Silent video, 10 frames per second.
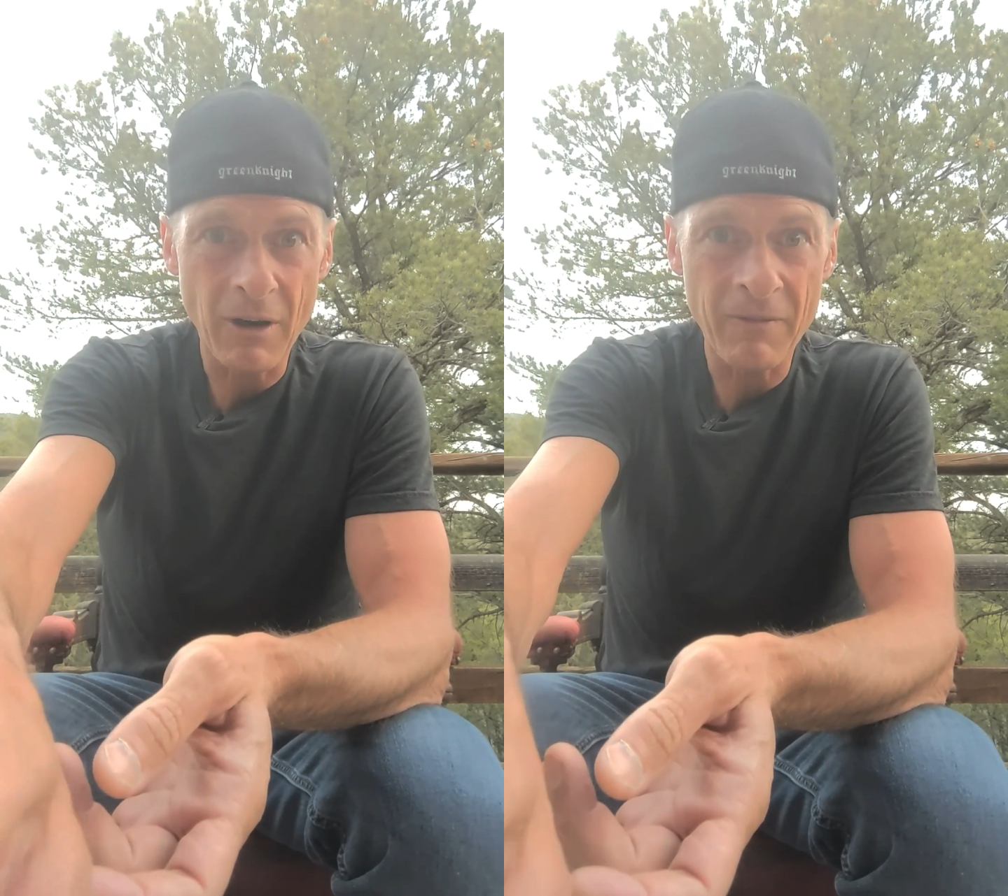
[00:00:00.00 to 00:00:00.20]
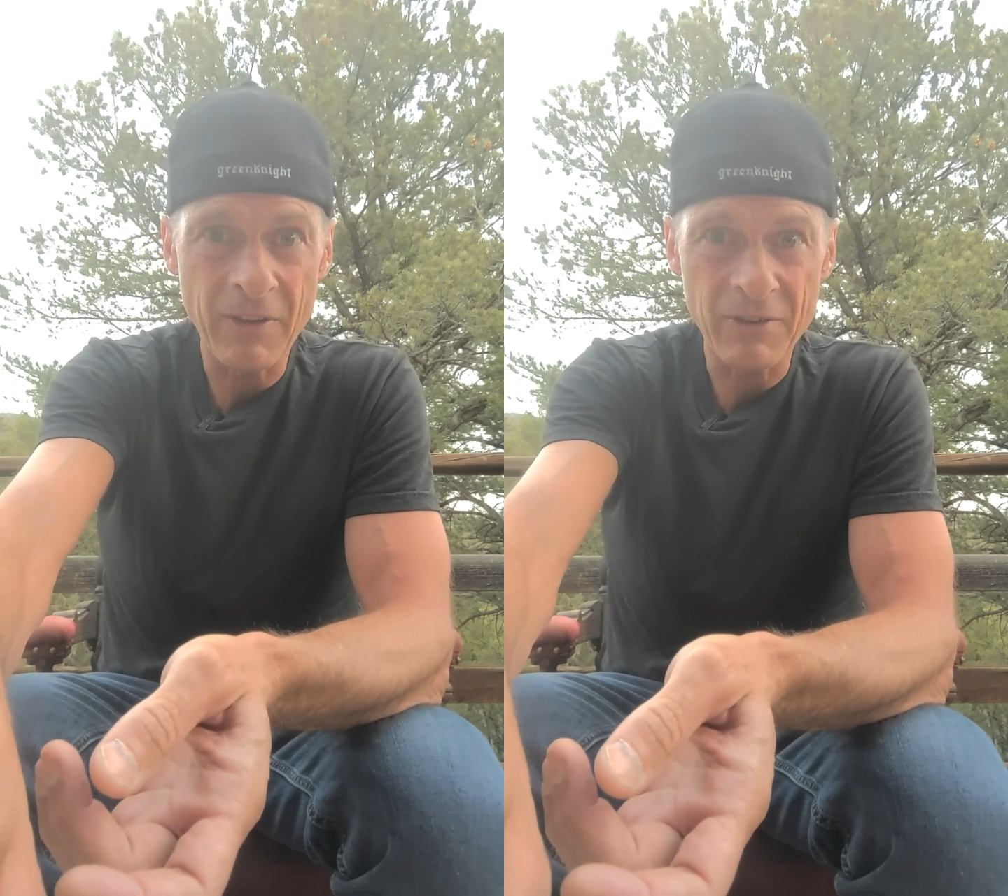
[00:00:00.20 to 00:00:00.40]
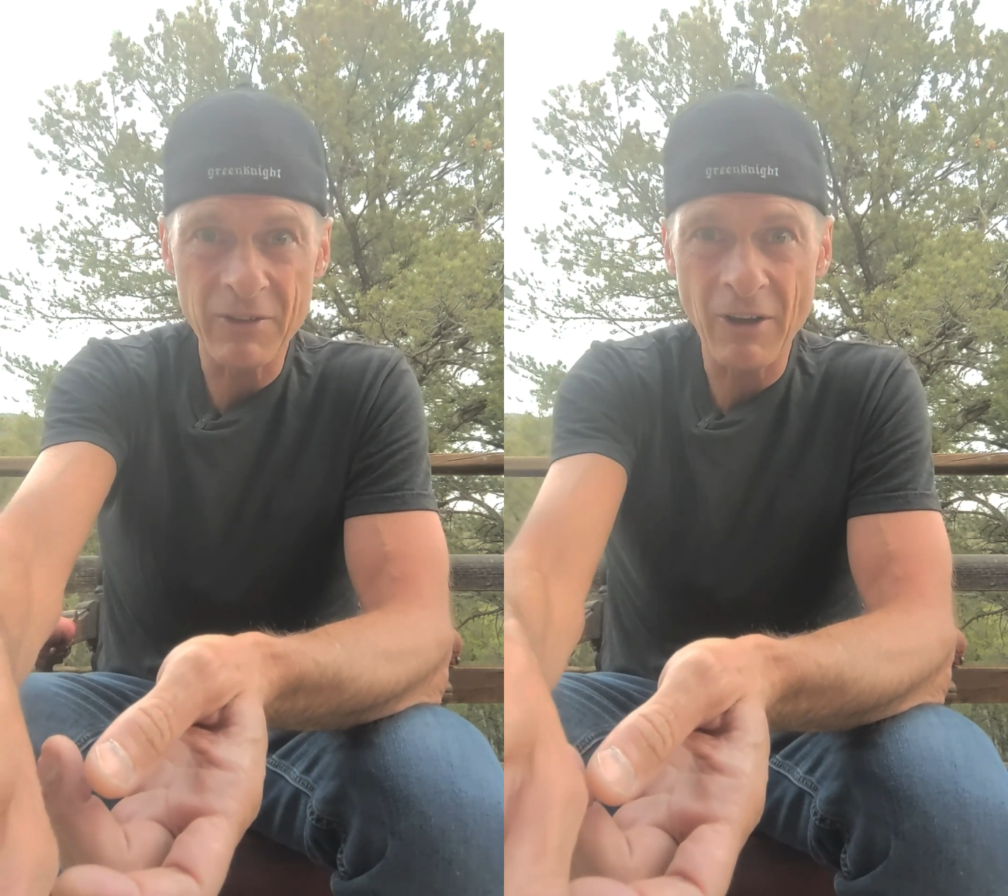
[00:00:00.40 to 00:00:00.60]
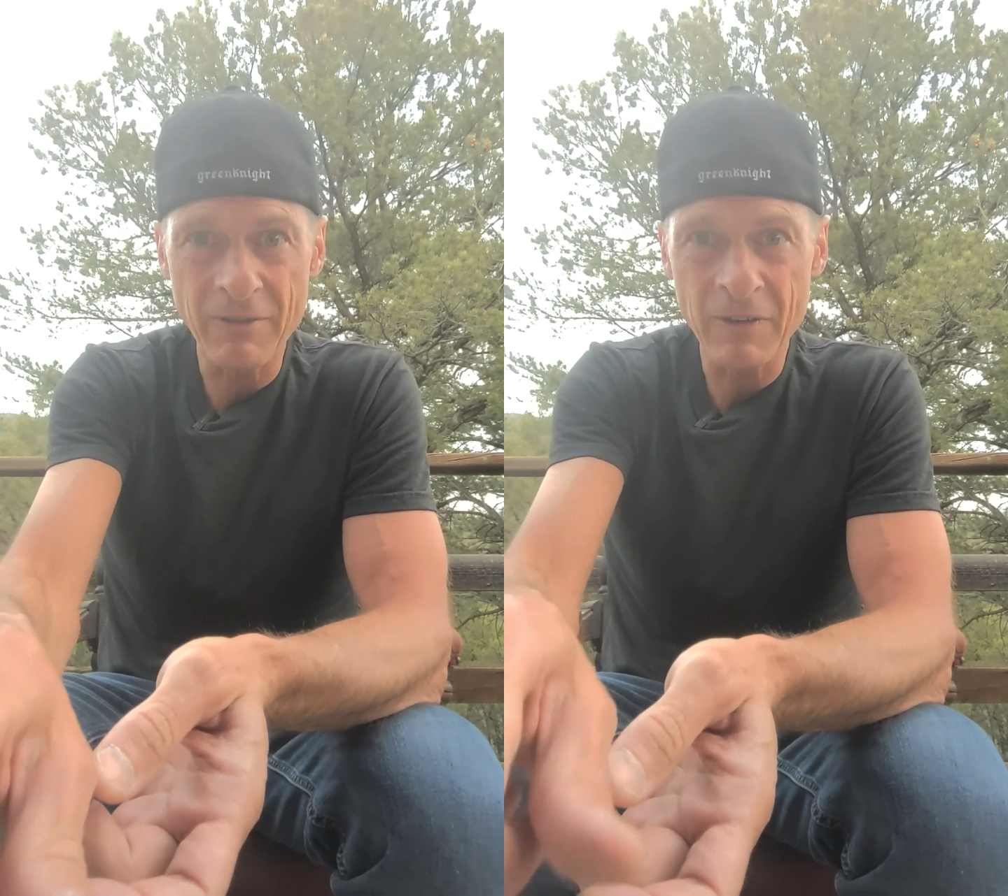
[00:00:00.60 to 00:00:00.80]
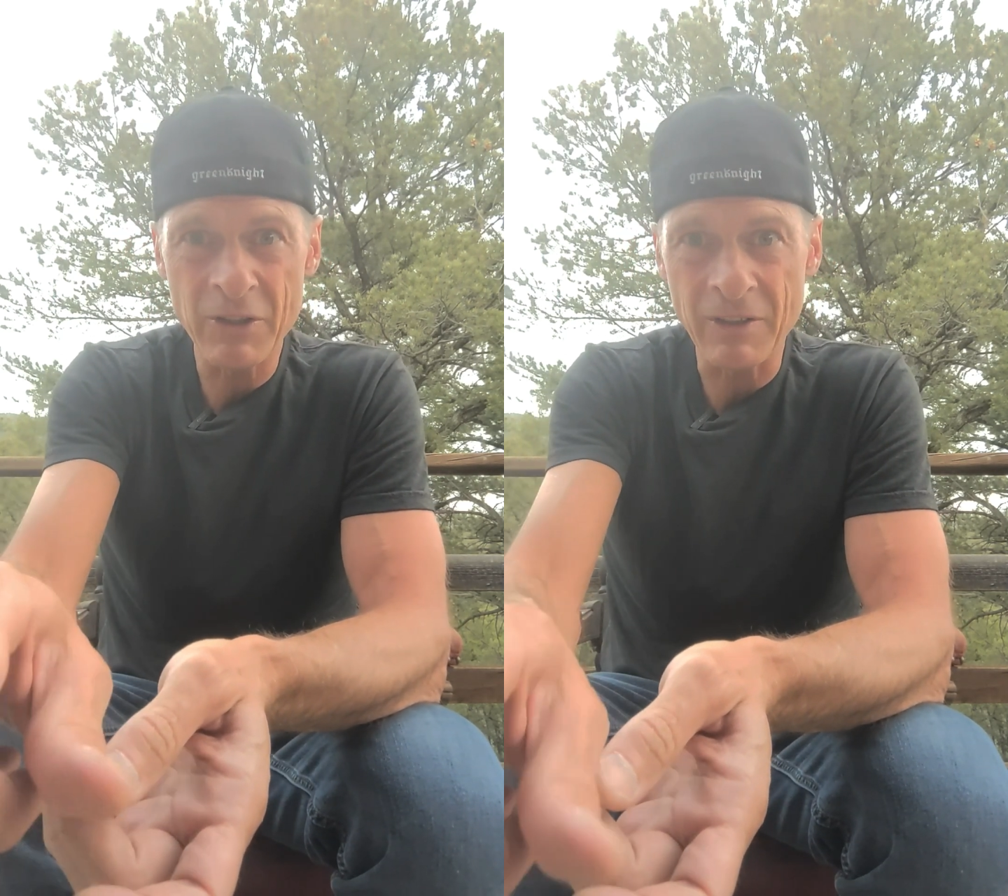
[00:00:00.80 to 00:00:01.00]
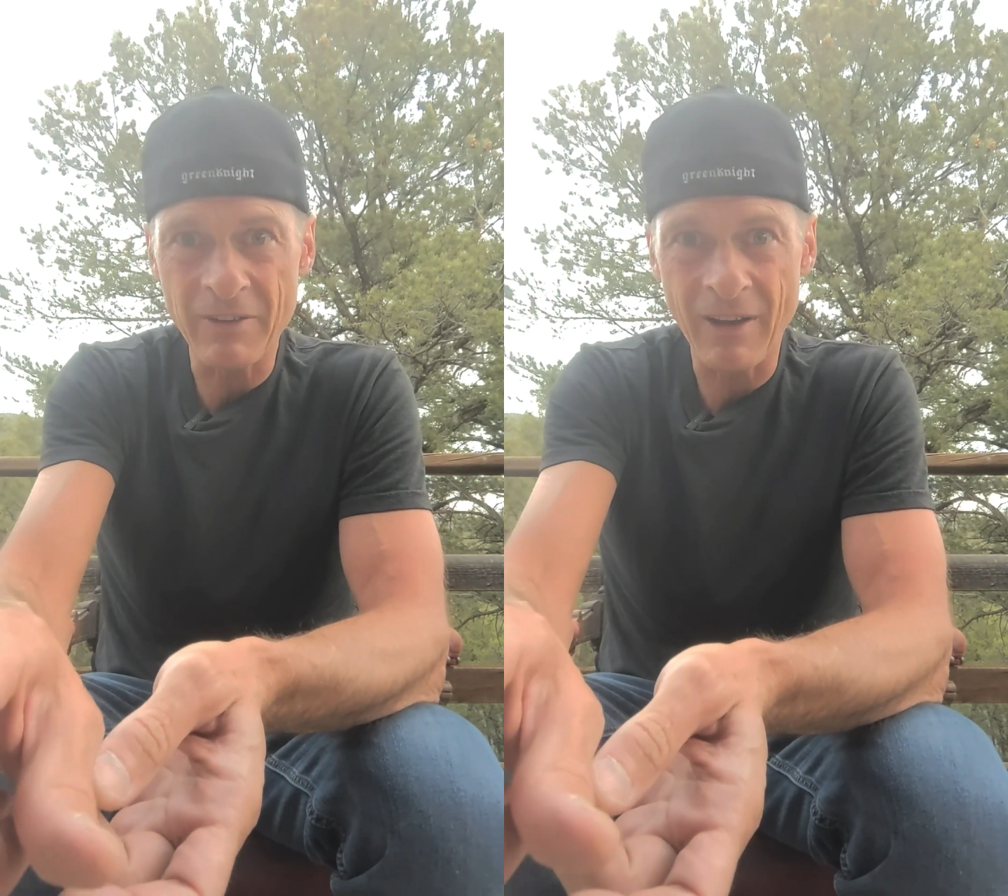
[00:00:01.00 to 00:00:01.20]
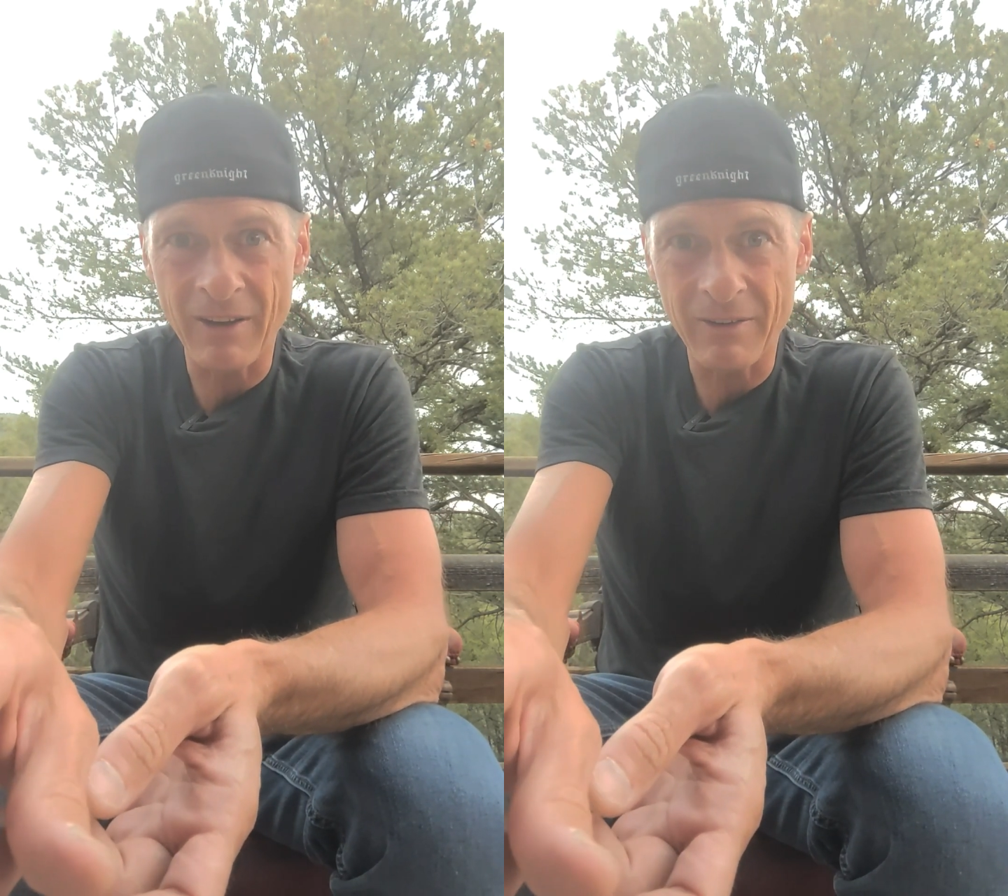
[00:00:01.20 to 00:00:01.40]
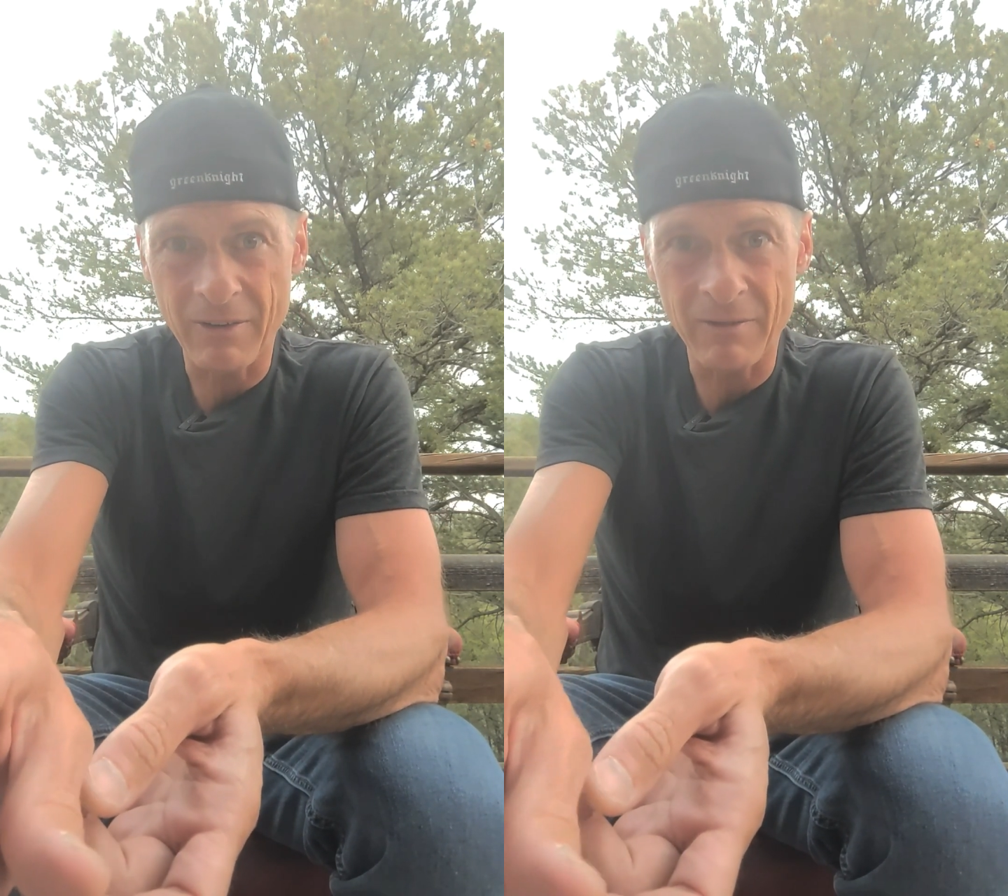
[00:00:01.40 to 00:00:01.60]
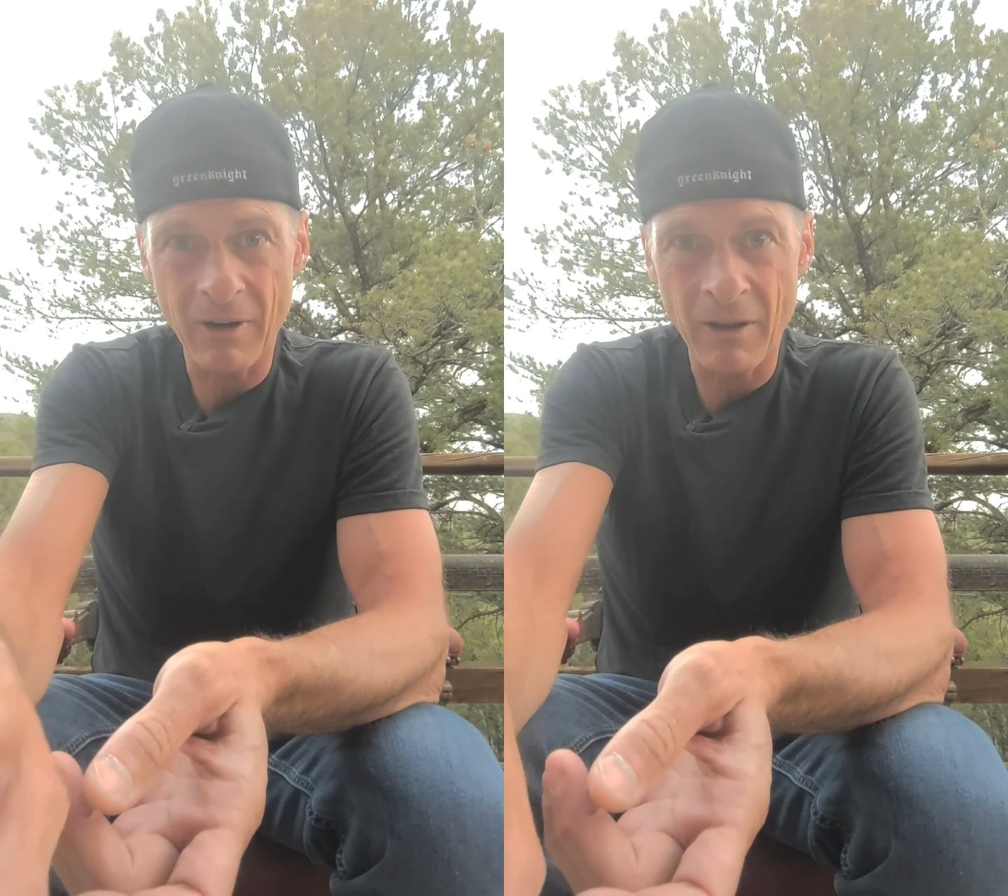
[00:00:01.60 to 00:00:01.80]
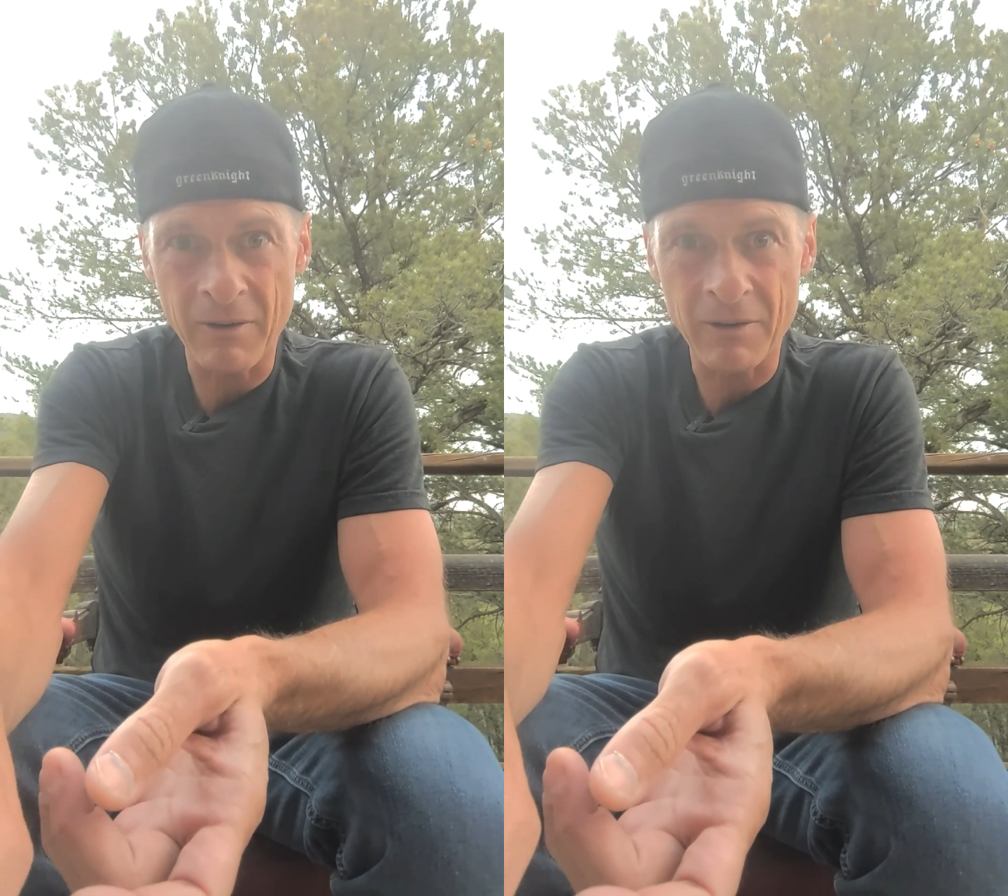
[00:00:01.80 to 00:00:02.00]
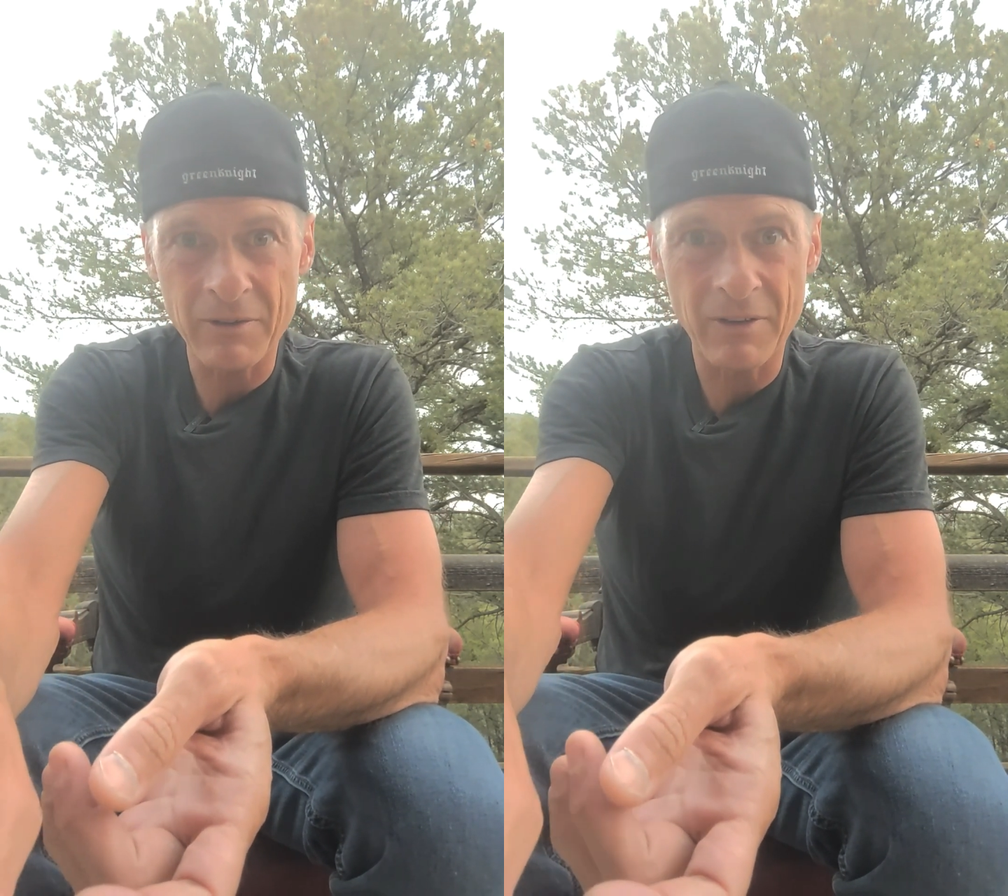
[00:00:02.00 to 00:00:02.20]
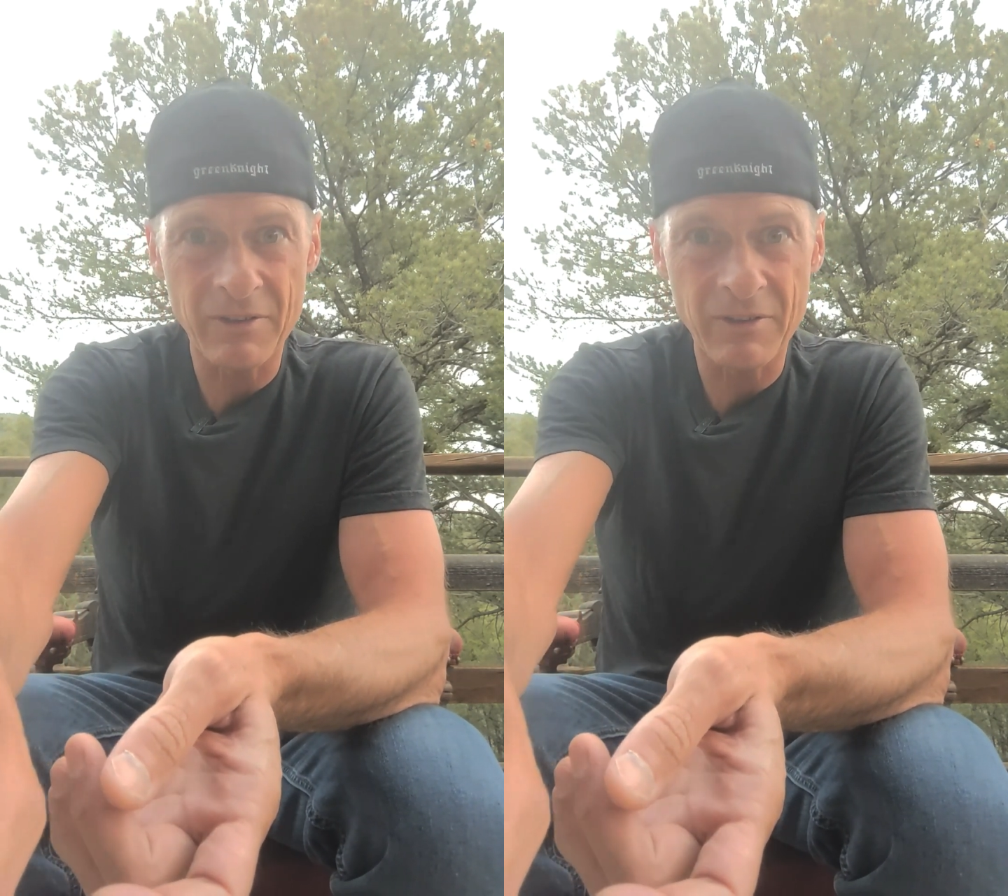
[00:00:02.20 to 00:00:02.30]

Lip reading: of the selfish intent of others